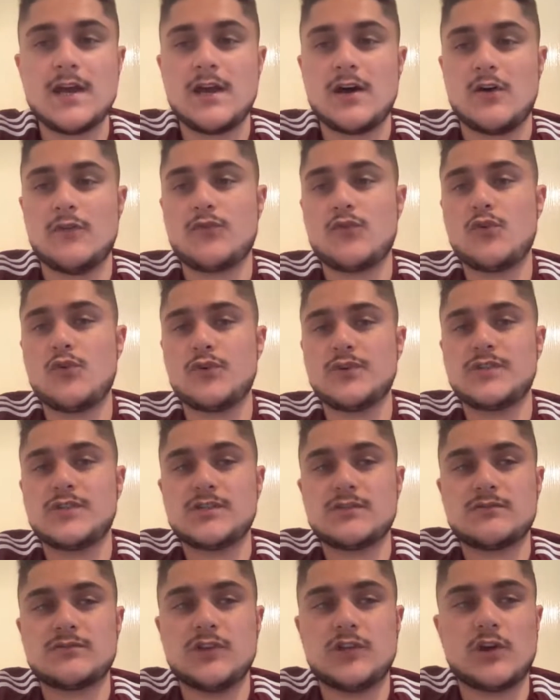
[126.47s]
Of course,
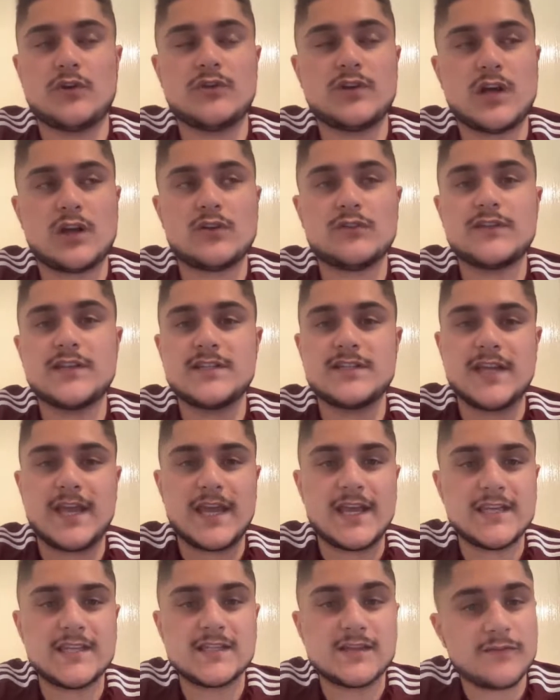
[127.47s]
none of this
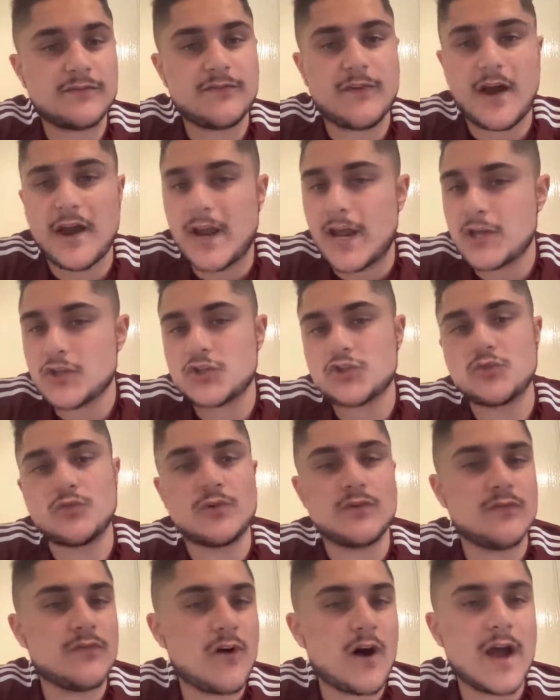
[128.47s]
is financial
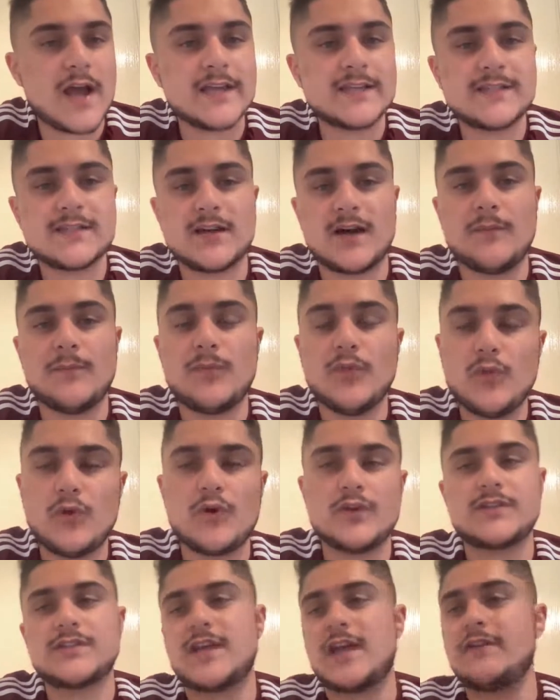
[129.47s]
advice. I'm
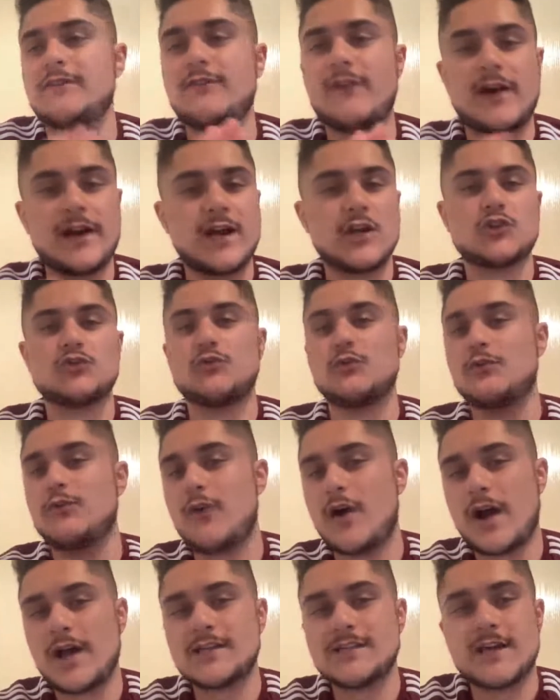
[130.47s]
not a financial
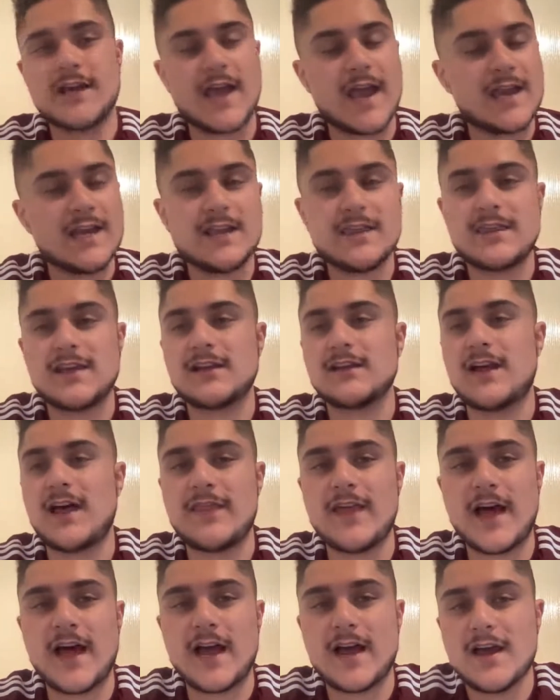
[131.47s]
advisor, anything like
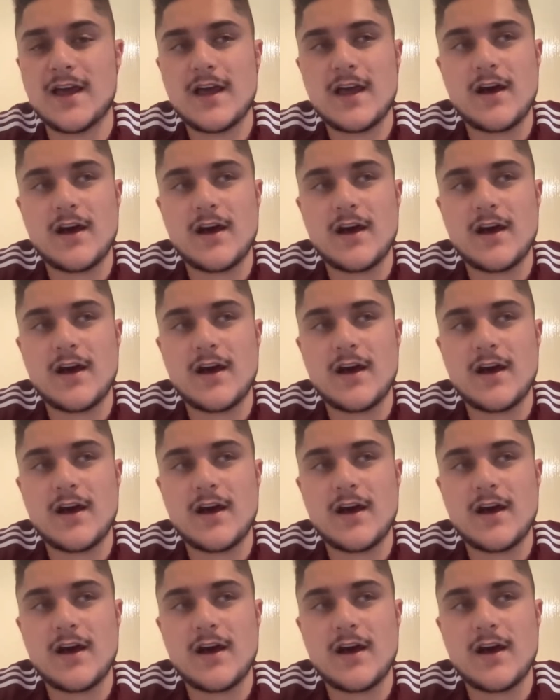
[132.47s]
that.